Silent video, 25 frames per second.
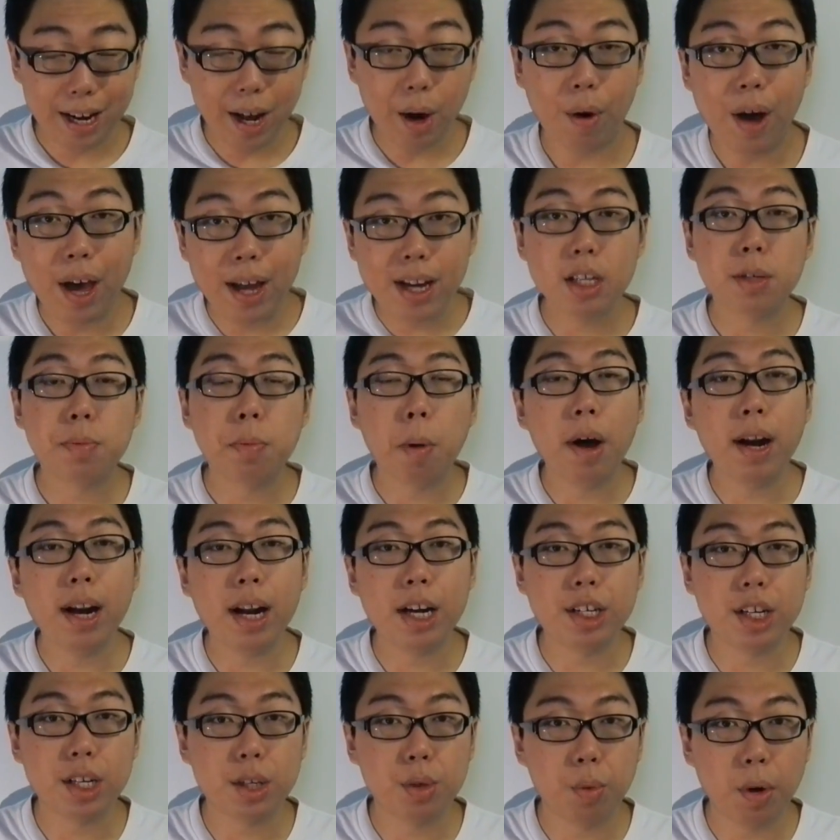Now, at this point,
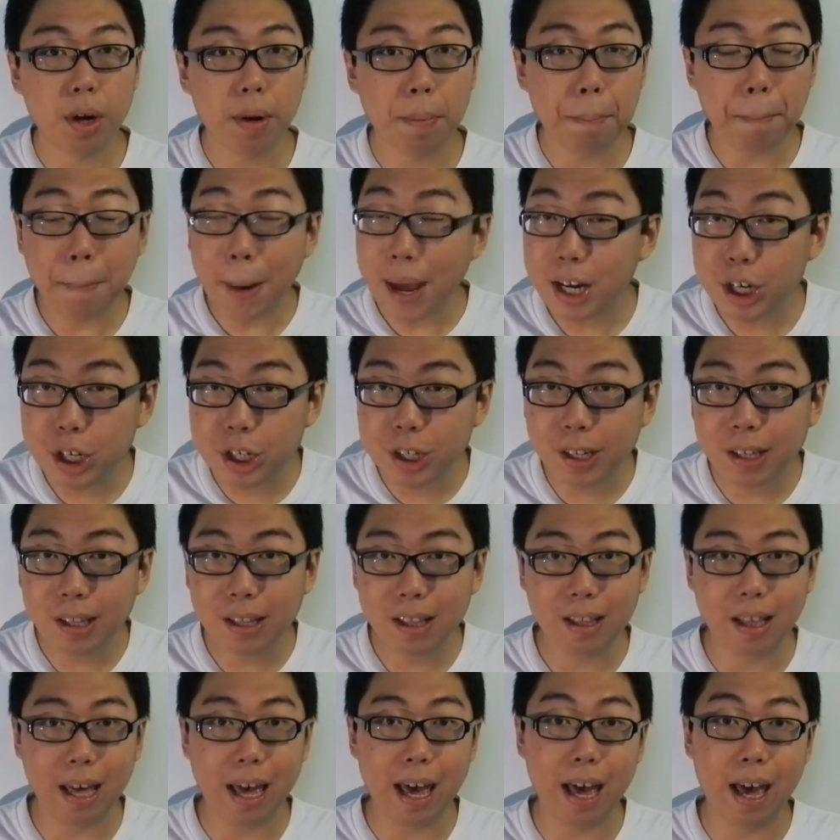I just want to
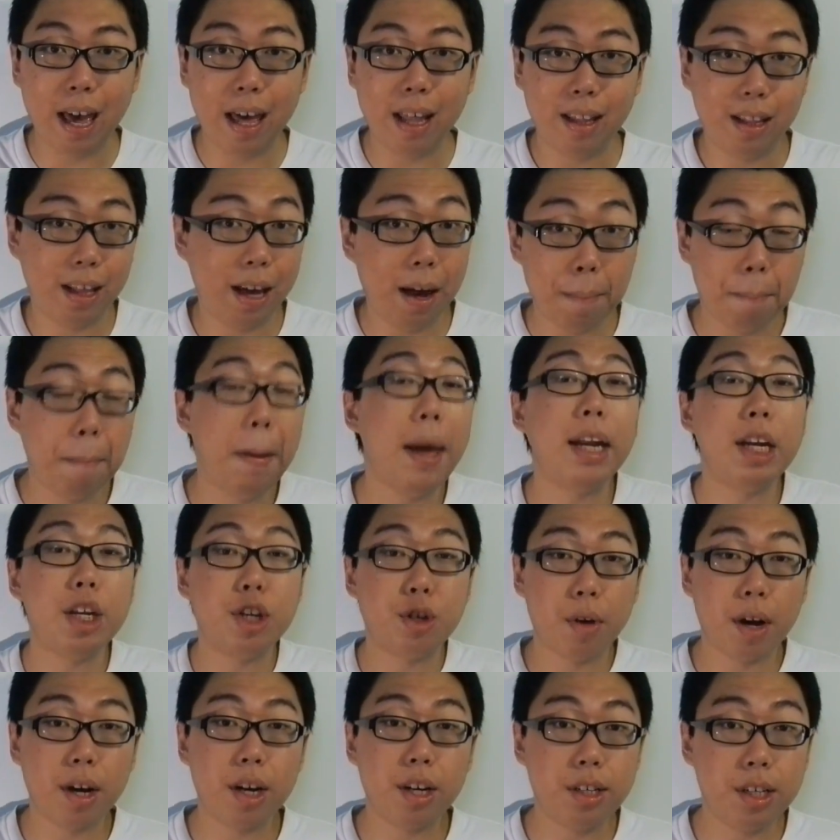mention that there are many
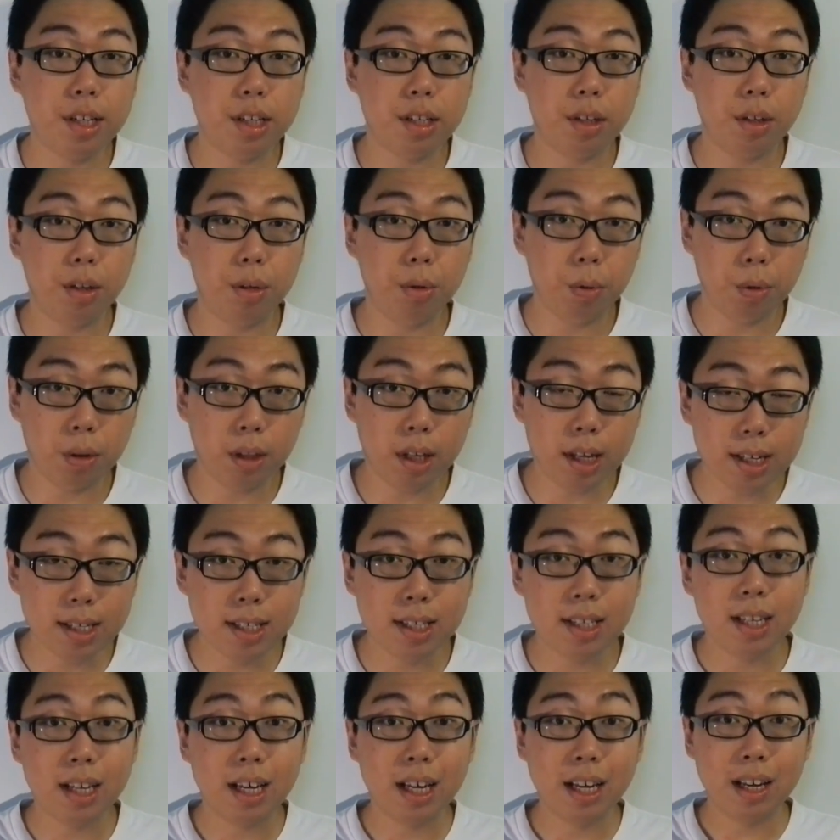strategies to do
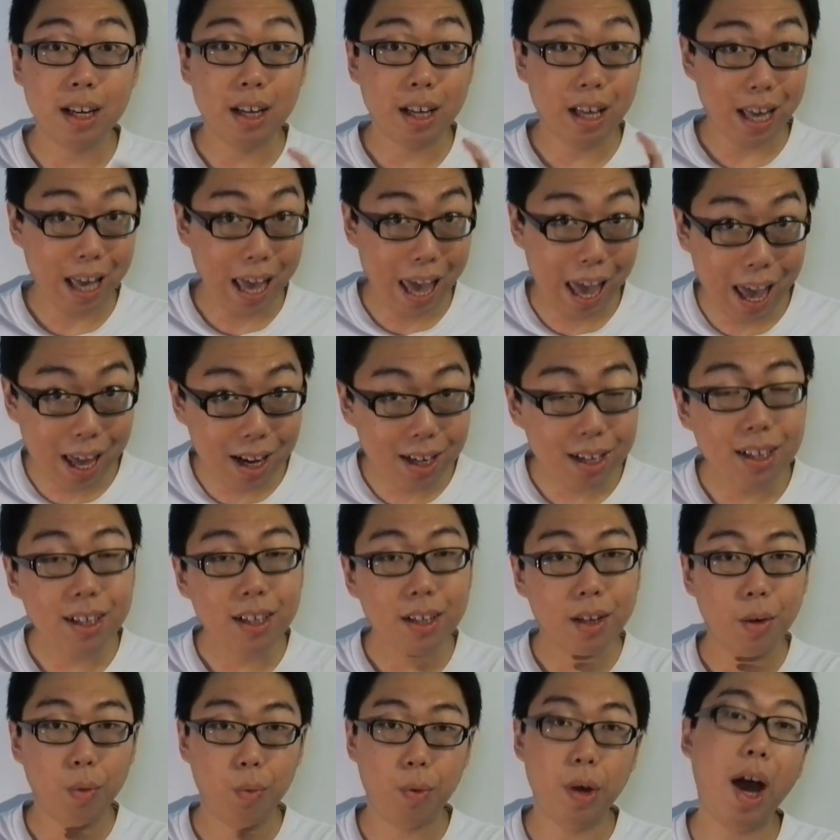this, and
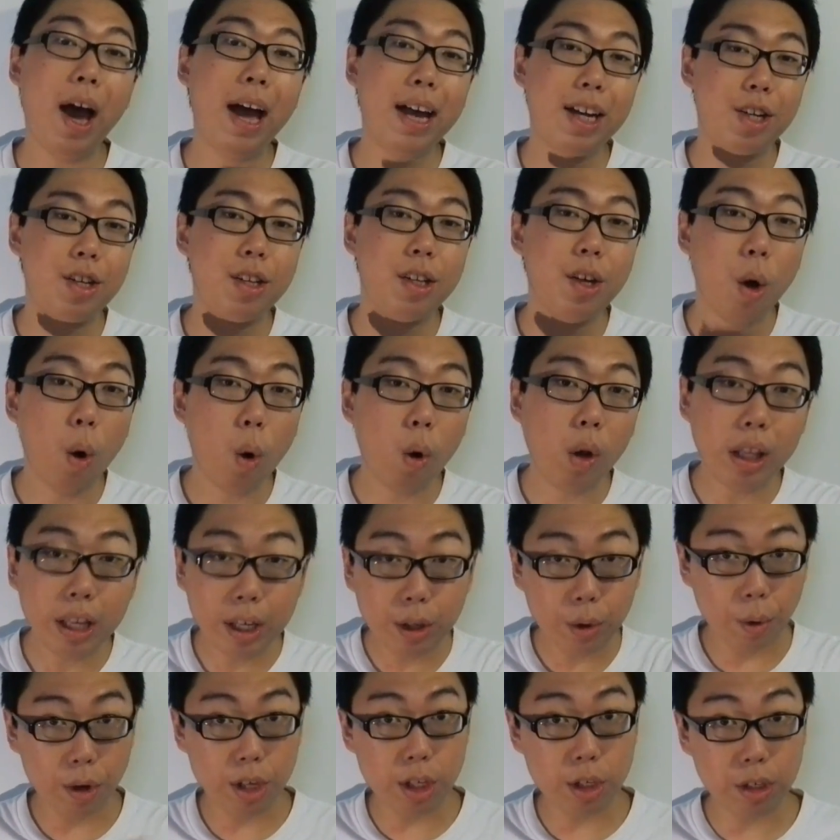we're actually
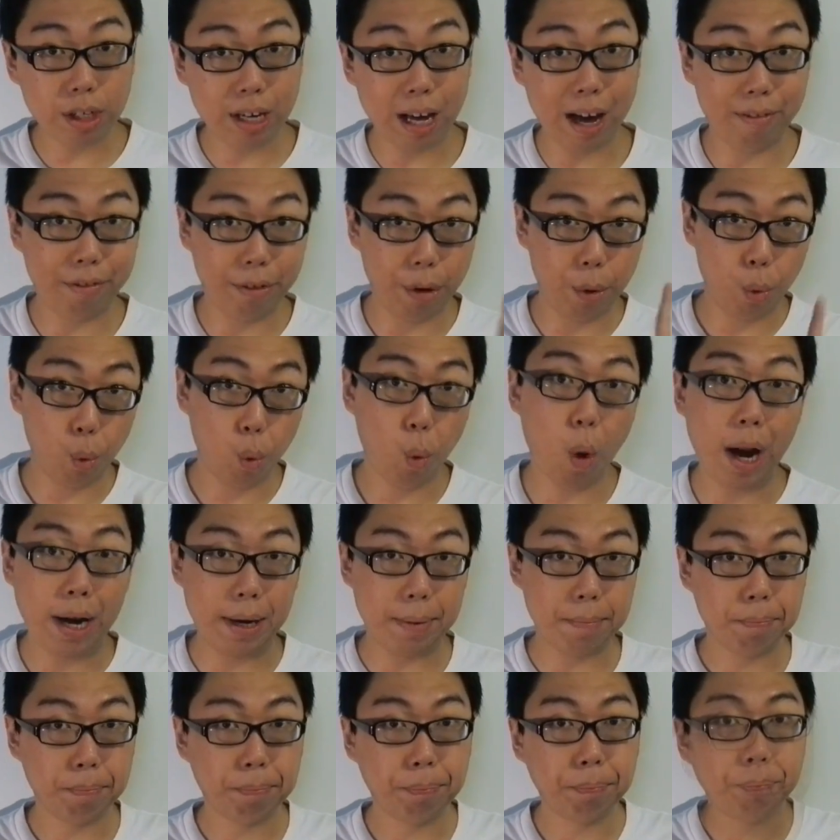only going to cover
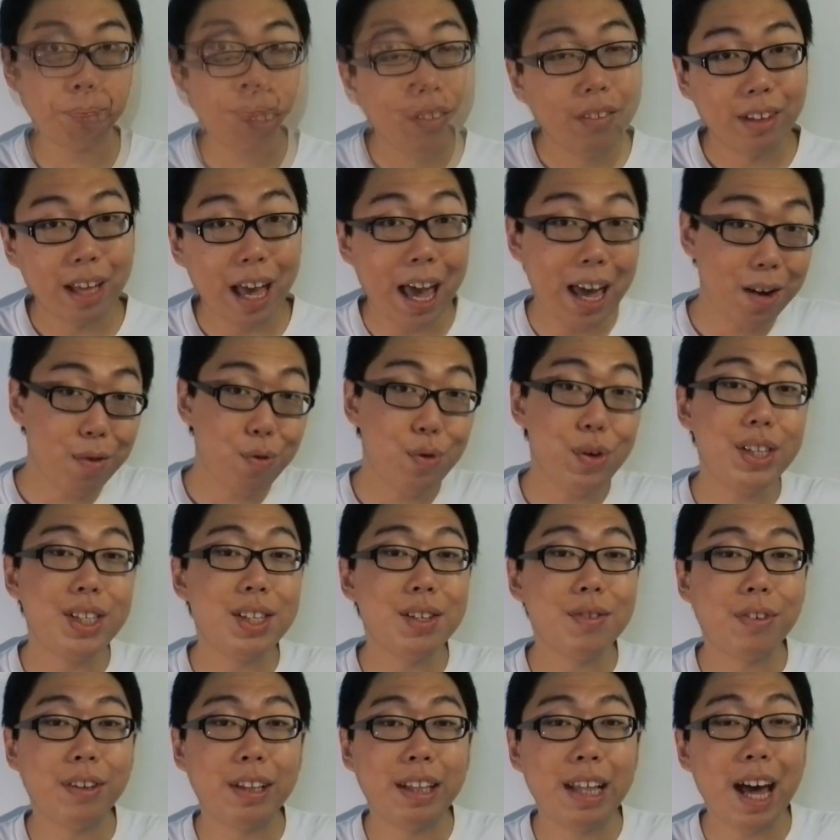one. And the
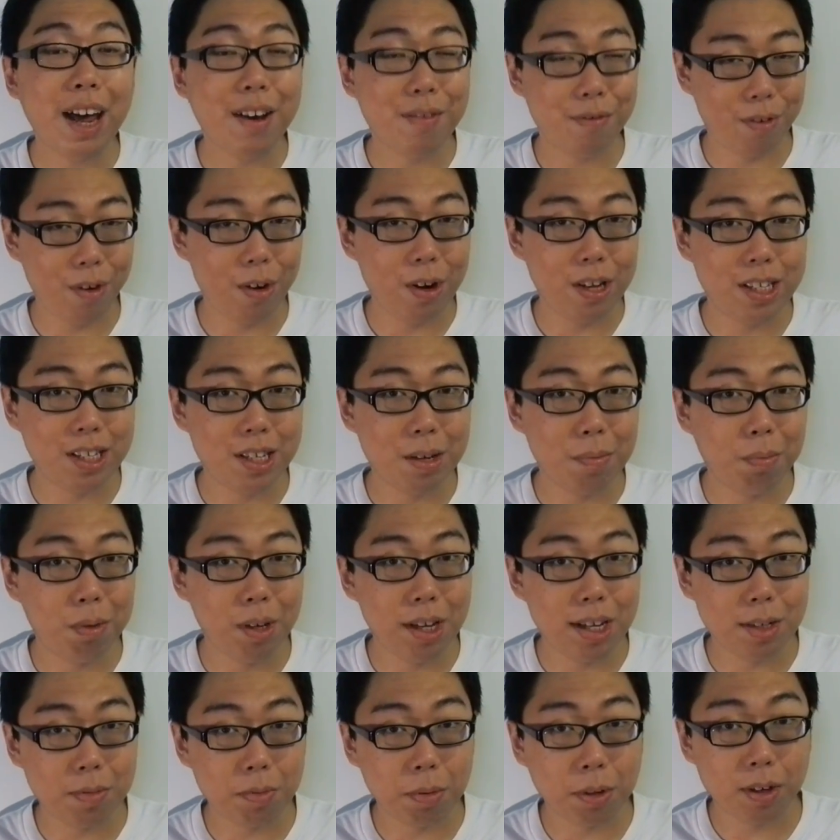reason for that, very
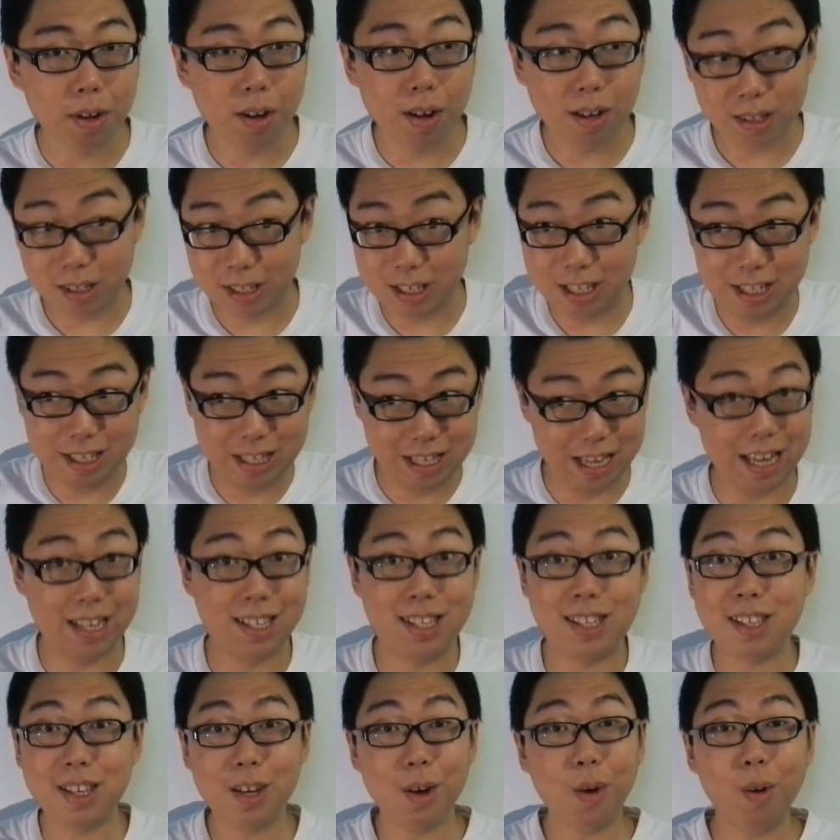simply, is because
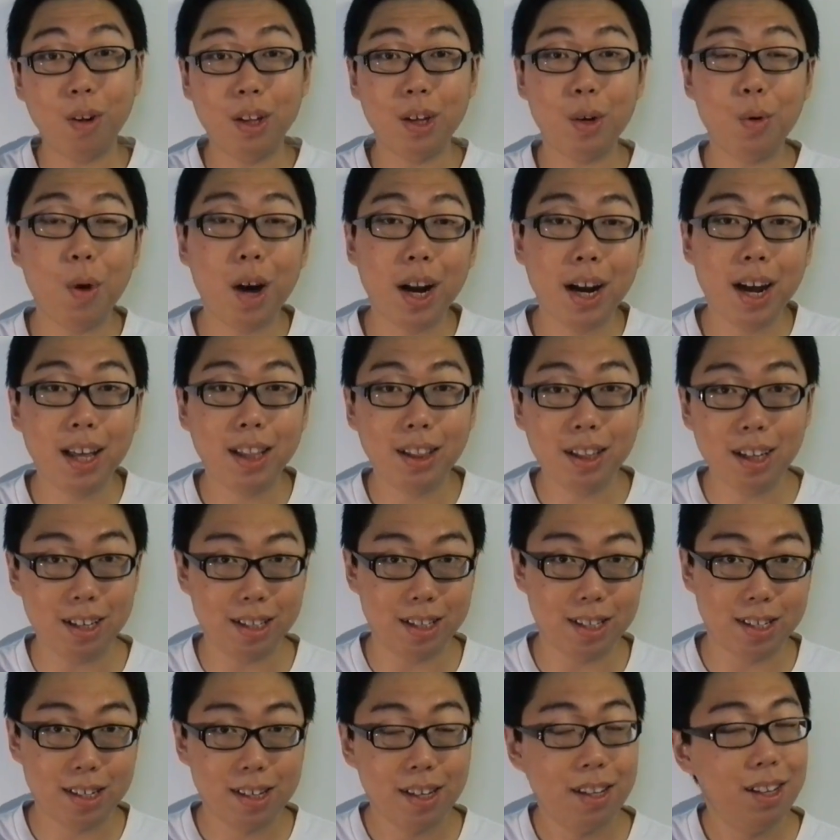that's the only one I
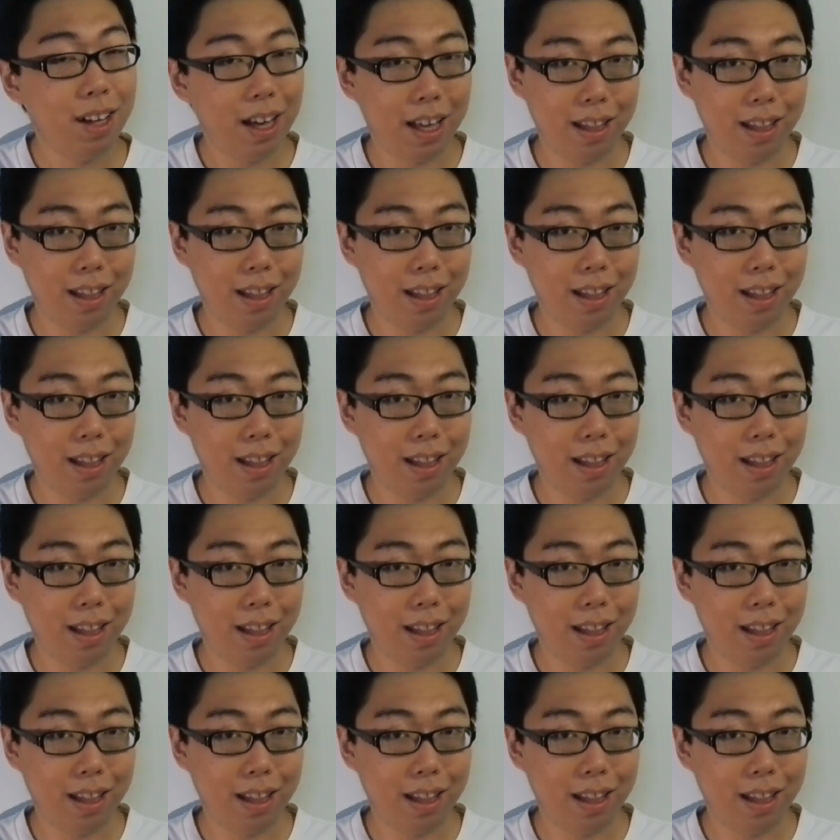learned.